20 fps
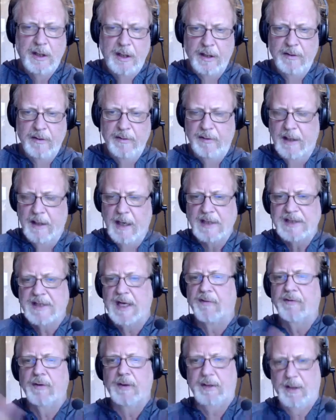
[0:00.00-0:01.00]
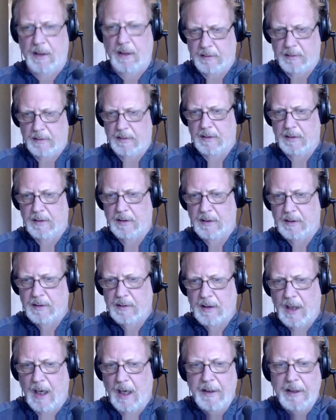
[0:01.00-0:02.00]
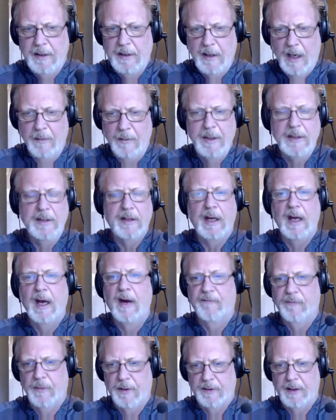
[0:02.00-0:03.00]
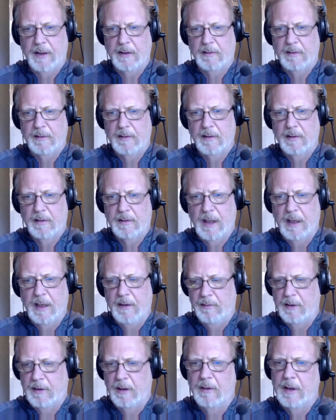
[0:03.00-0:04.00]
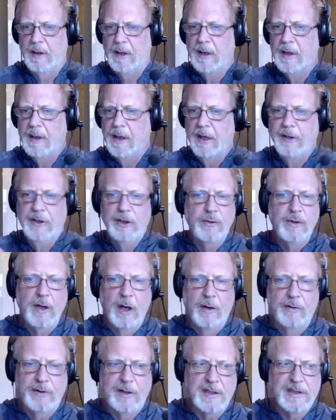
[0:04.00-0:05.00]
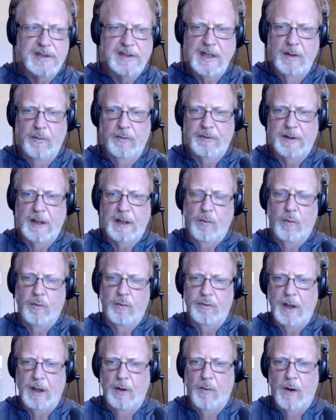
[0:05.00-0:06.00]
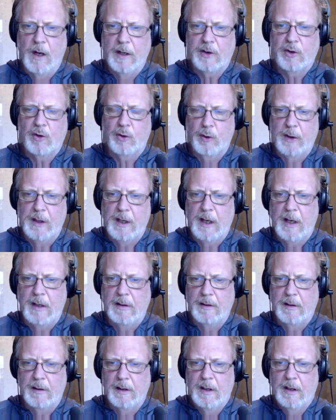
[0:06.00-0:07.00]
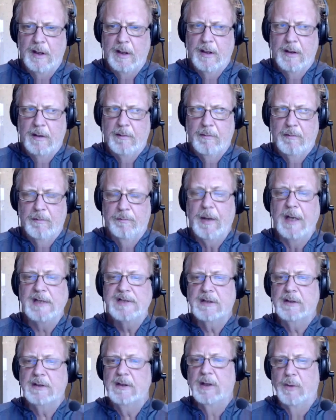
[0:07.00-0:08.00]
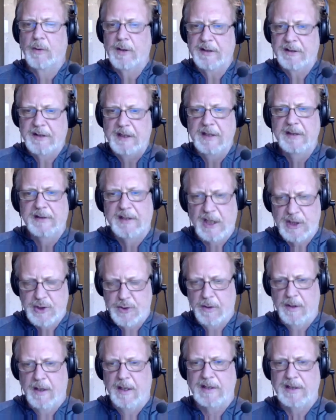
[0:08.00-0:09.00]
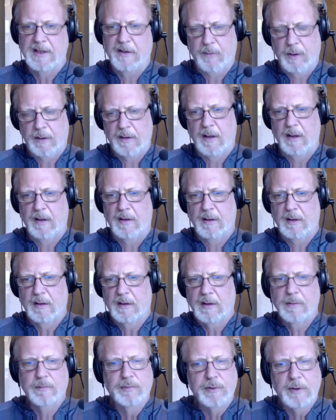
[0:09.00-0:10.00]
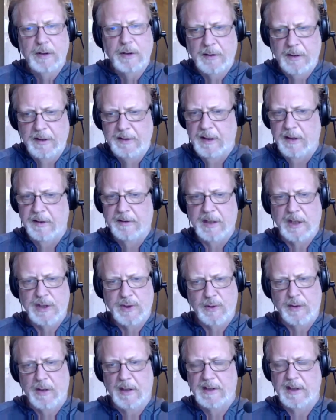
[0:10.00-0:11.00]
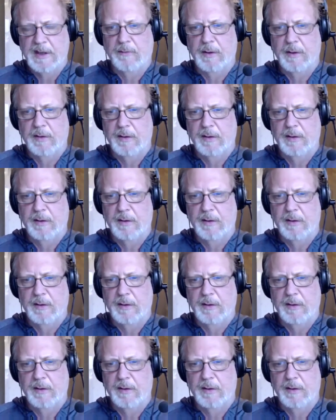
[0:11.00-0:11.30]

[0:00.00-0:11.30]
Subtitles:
And that's everything. I mean everything. They're and you know this, they want to create, basically they want to deindustrialize everything, completely deindustrialize everything. That's